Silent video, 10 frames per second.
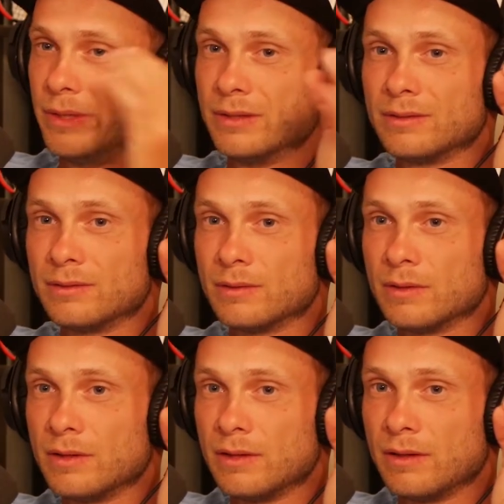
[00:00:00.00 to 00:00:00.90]
I mean,
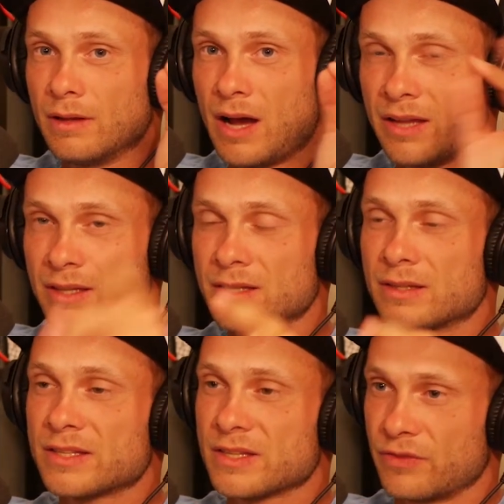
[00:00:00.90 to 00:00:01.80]
I
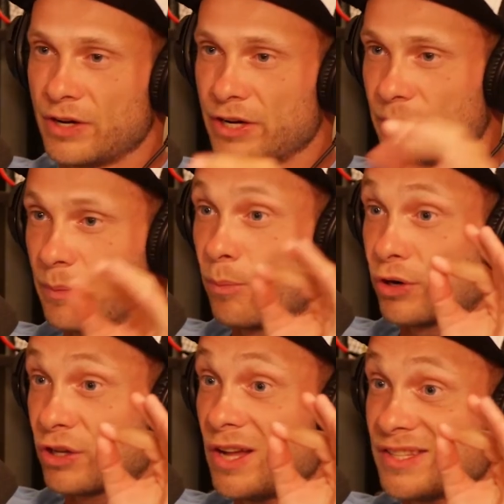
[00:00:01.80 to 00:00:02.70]
think this is very
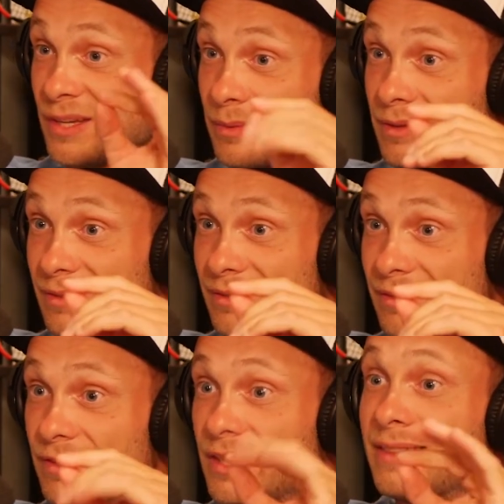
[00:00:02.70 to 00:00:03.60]
important concept,
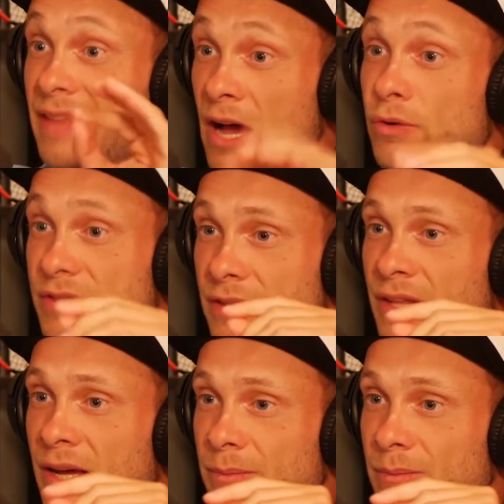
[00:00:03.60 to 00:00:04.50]
that now is
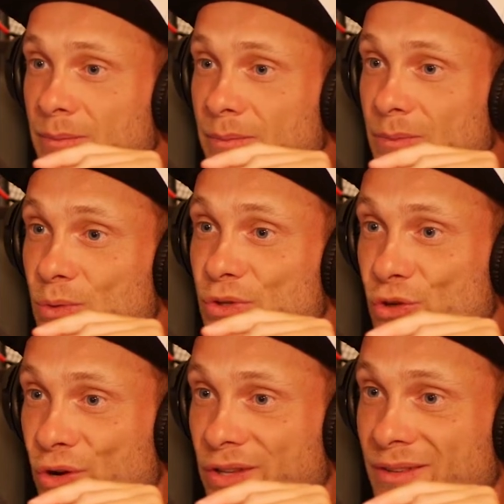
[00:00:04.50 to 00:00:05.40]
the time to
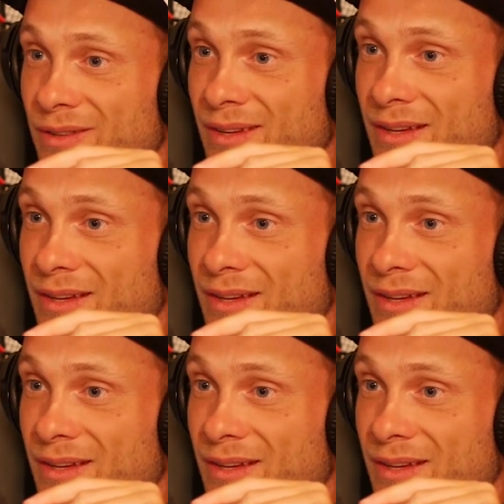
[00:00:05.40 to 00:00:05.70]
enjoy it.